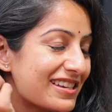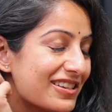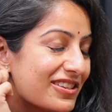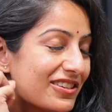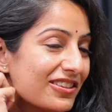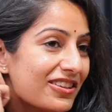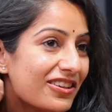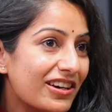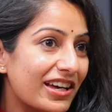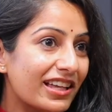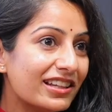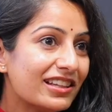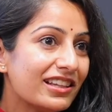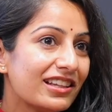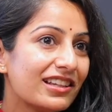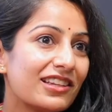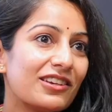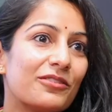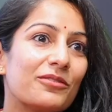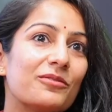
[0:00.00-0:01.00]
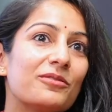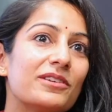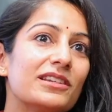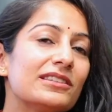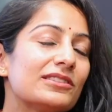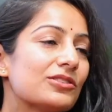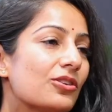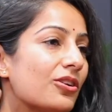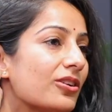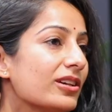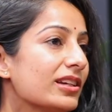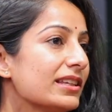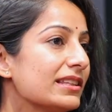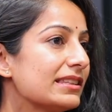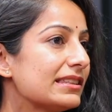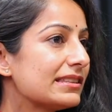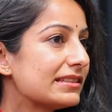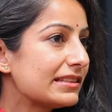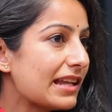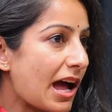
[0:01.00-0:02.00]
And we saw
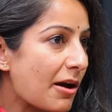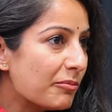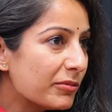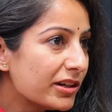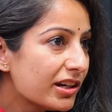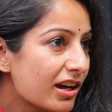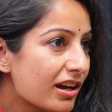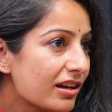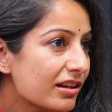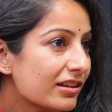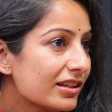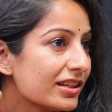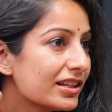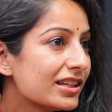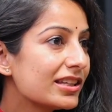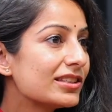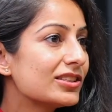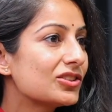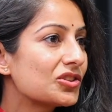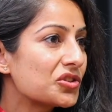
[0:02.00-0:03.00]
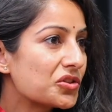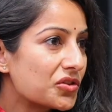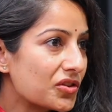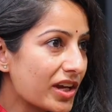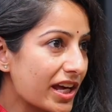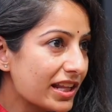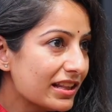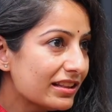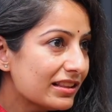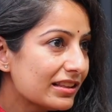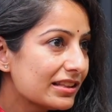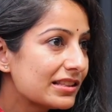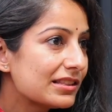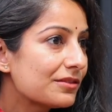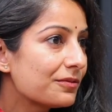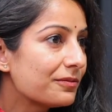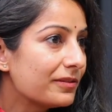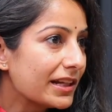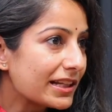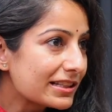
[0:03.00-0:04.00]
his stamina, his strength,
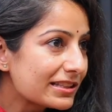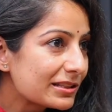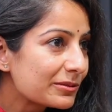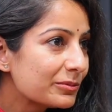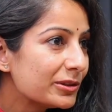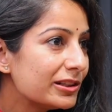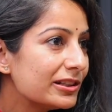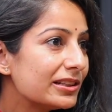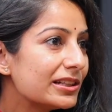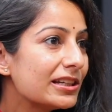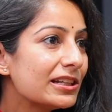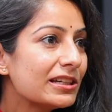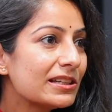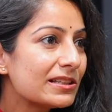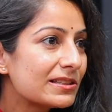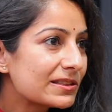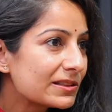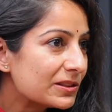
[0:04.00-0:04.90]
his flexibility, his